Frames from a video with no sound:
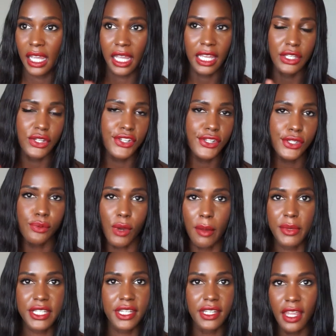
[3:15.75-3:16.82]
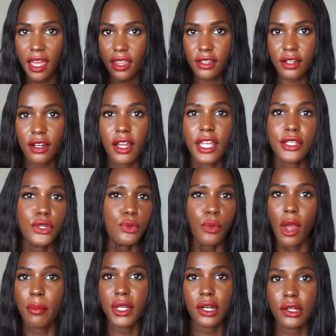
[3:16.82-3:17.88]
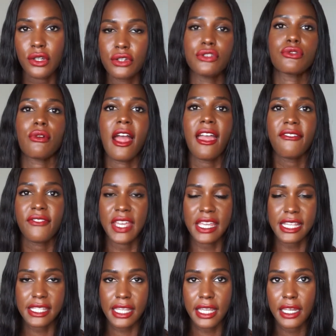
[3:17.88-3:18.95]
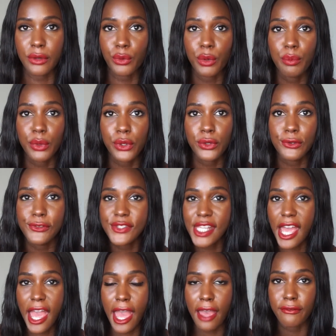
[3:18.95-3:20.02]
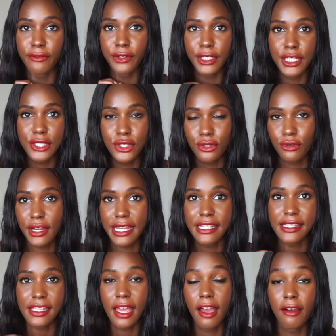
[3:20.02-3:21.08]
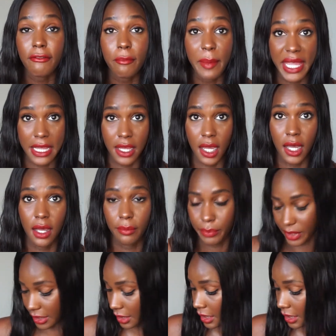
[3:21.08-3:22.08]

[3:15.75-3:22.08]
And you just rub it together and you rub it on your dry face, and it removes every trace of makeup.